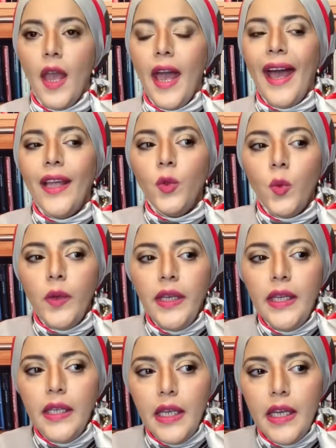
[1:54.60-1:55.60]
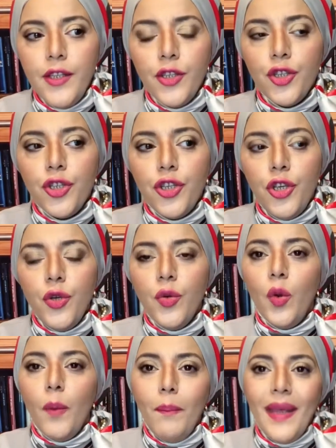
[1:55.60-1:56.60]
And we need
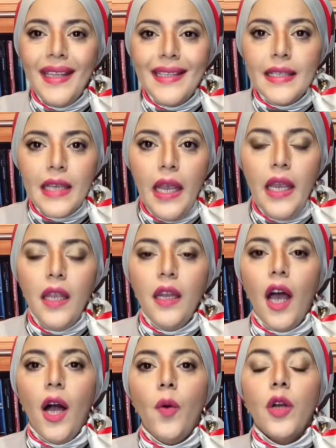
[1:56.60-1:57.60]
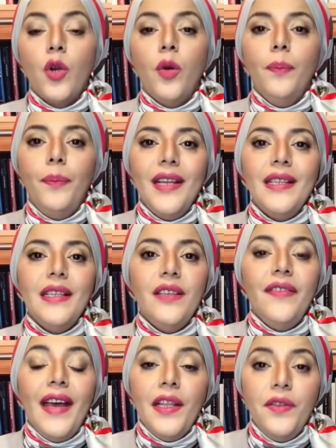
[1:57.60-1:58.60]
to maintain our competitive
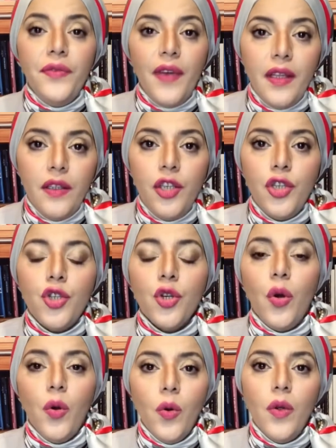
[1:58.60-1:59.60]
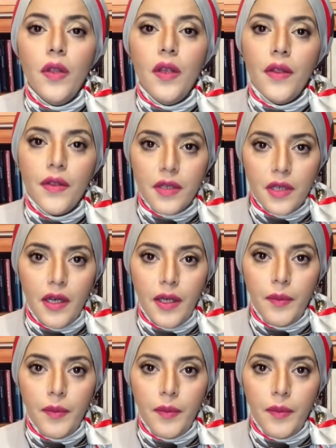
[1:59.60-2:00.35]
advantage all the time.